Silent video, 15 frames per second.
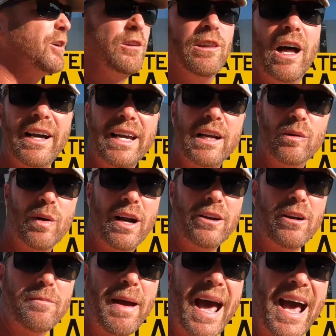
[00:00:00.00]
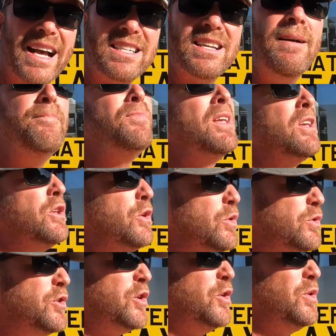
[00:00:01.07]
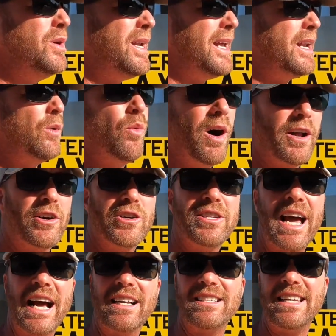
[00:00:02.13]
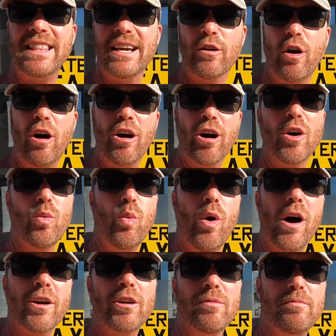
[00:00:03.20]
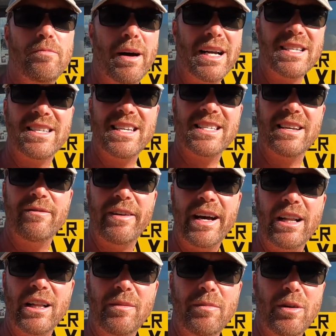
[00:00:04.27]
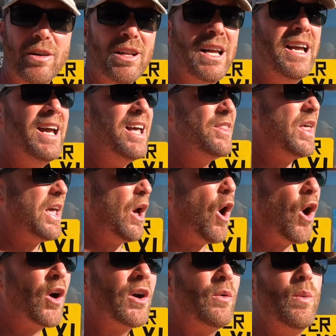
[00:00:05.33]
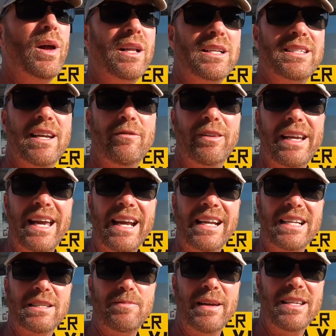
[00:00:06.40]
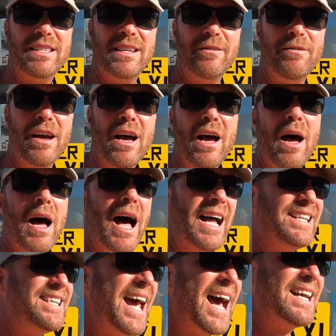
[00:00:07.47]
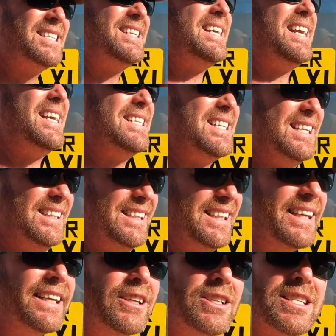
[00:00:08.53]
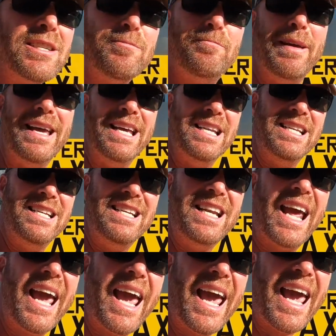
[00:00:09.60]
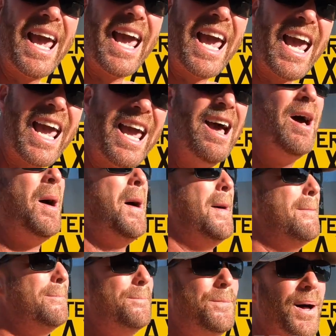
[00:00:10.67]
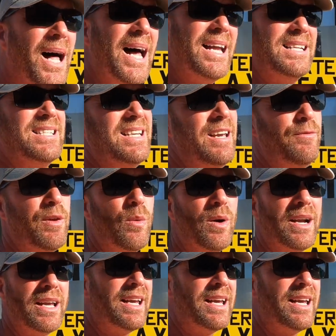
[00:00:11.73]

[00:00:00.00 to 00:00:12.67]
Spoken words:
you're lugging around your bags? You do need a water taxi. There are water buses available. They are relatively inexpensive. A taxi is a little spendy, but if you want to